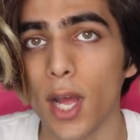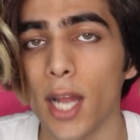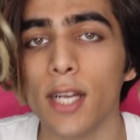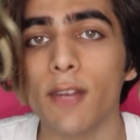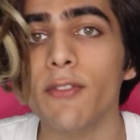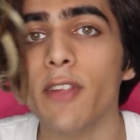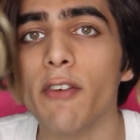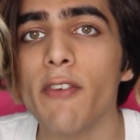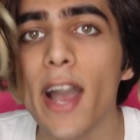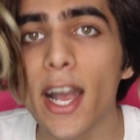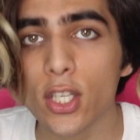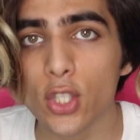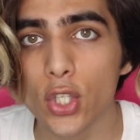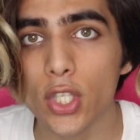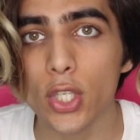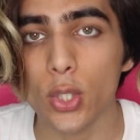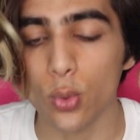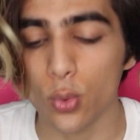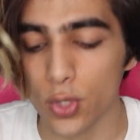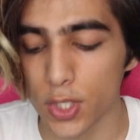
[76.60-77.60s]
and I've never
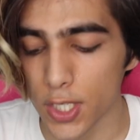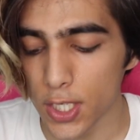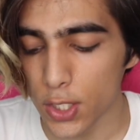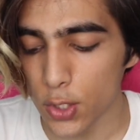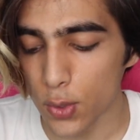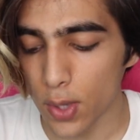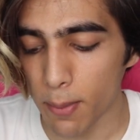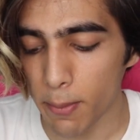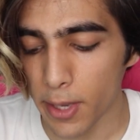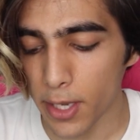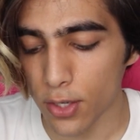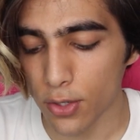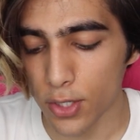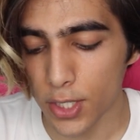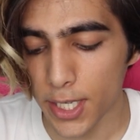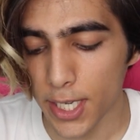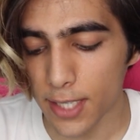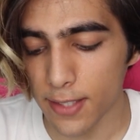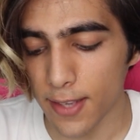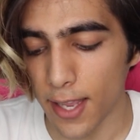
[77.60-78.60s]
actually used this, so I'm like
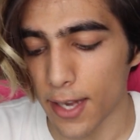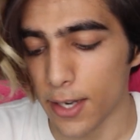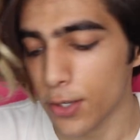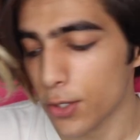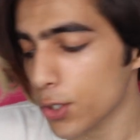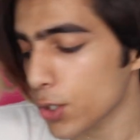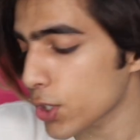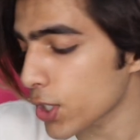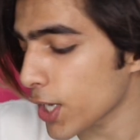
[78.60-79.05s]
really excited to